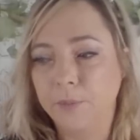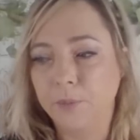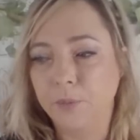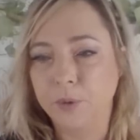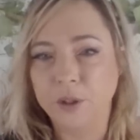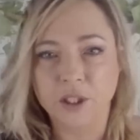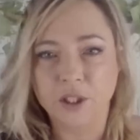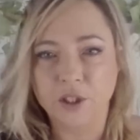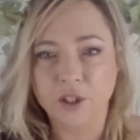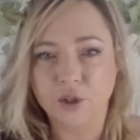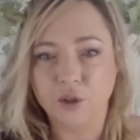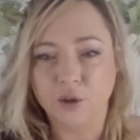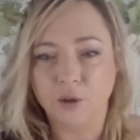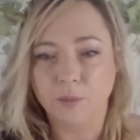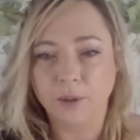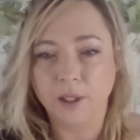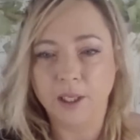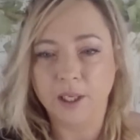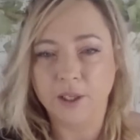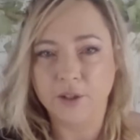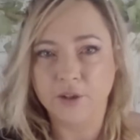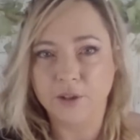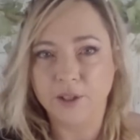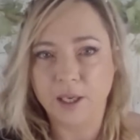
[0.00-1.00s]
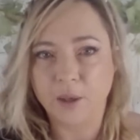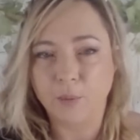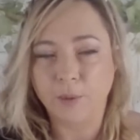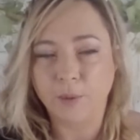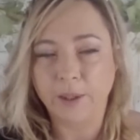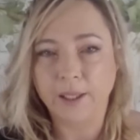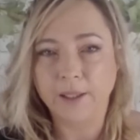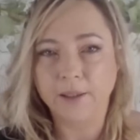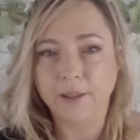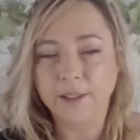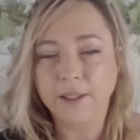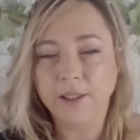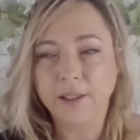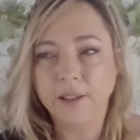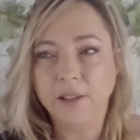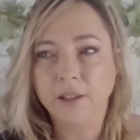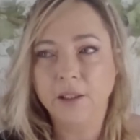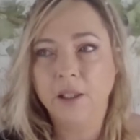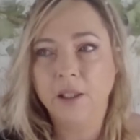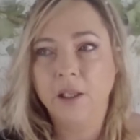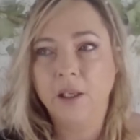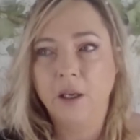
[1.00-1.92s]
which is normal. I do that weekly.